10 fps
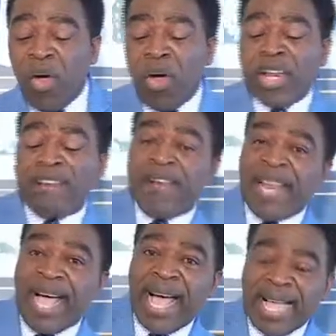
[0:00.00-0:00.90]
All the
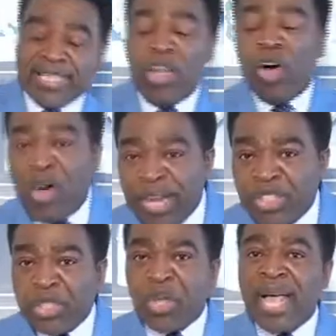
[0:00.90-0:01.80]
Father has, all
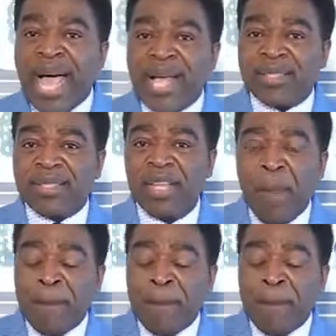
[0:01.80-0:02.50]
the Son has.